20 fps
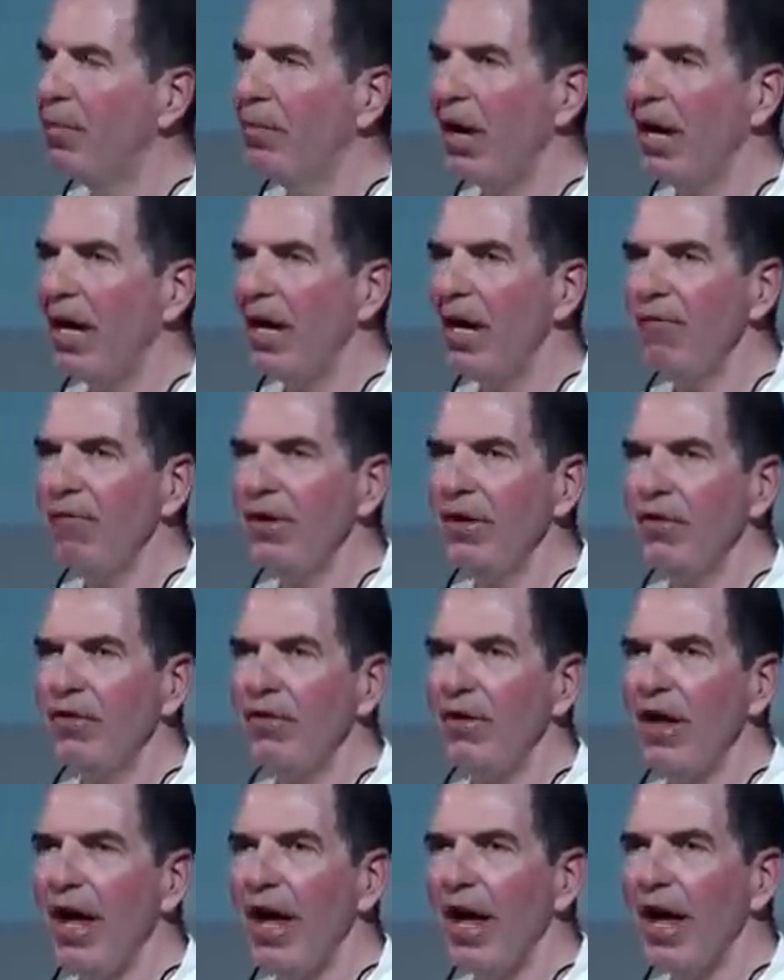But if
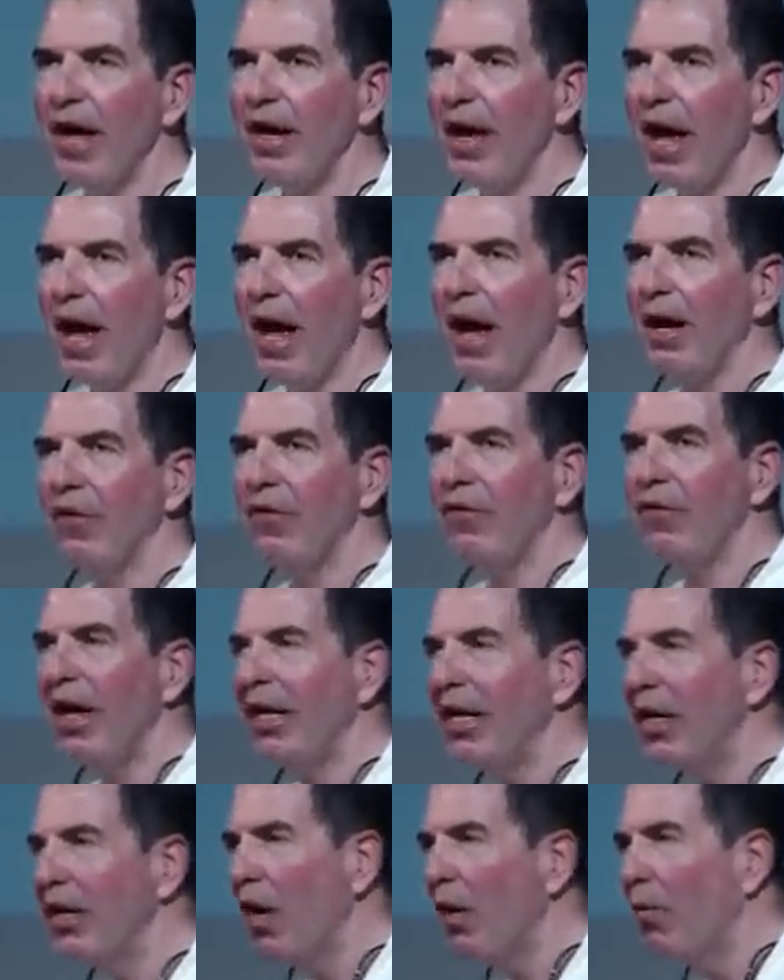instead I
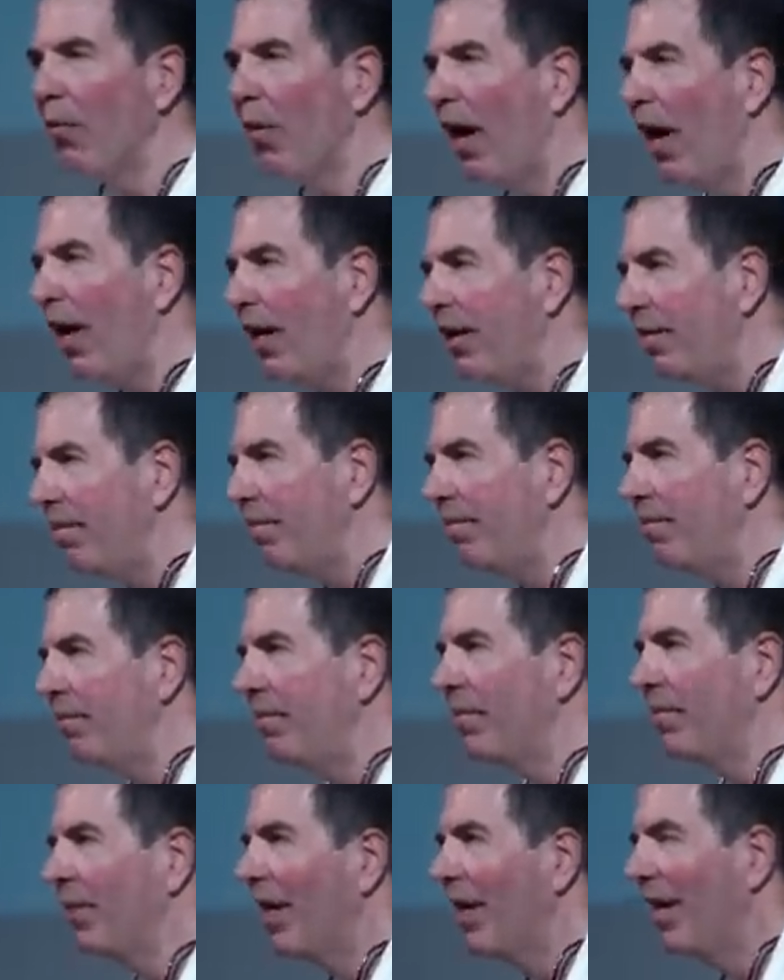say, you know what,
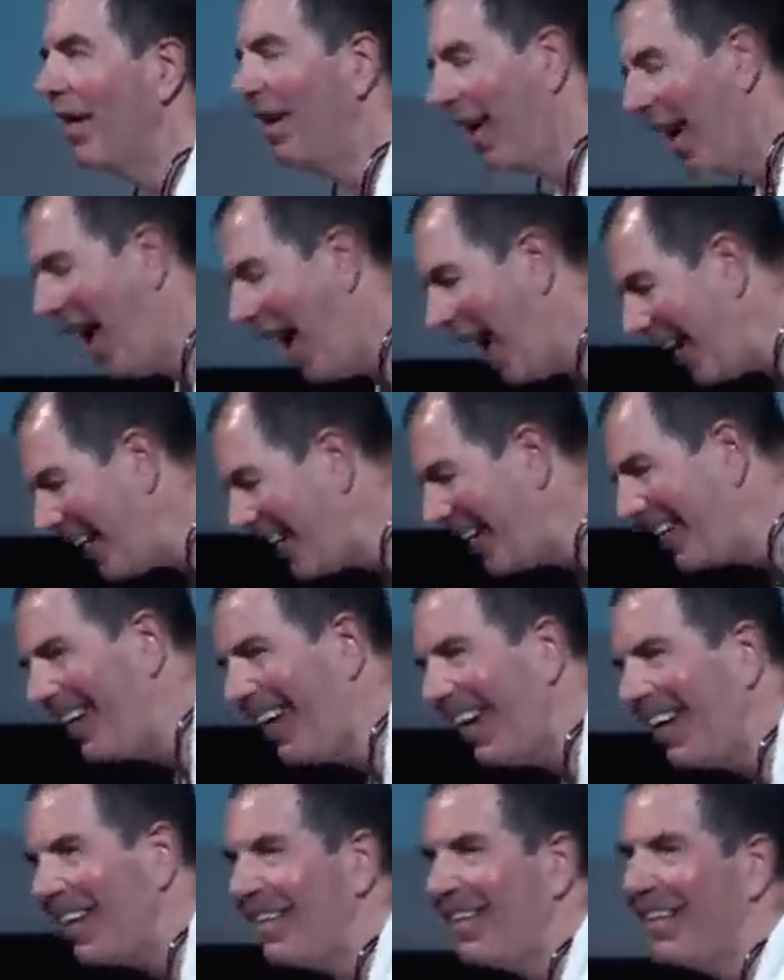I
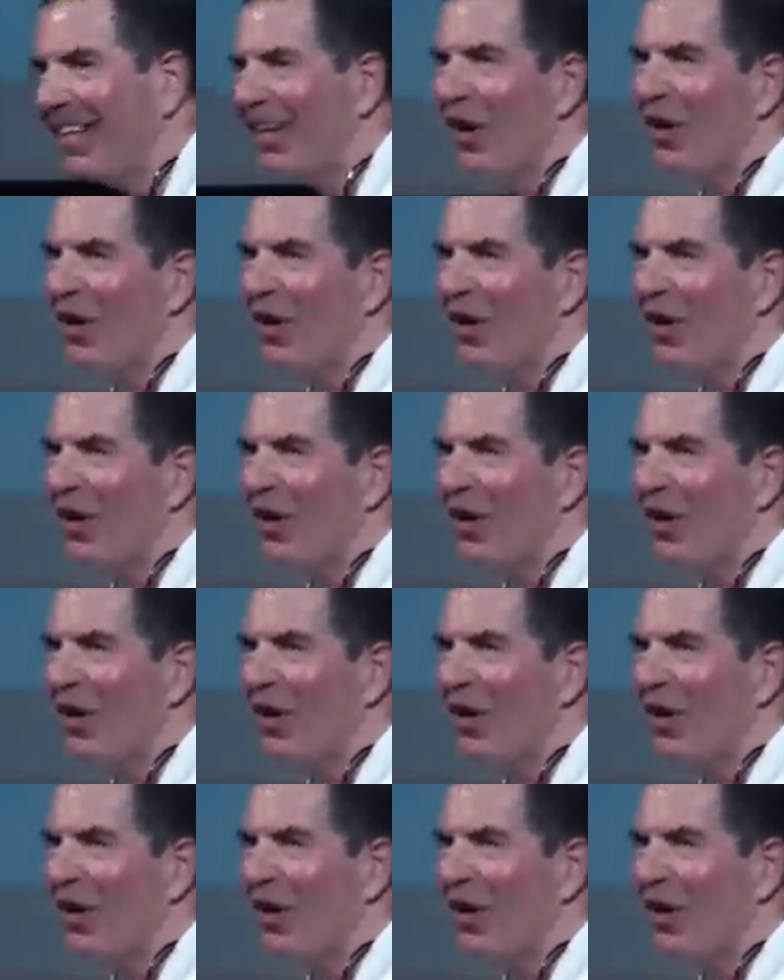get to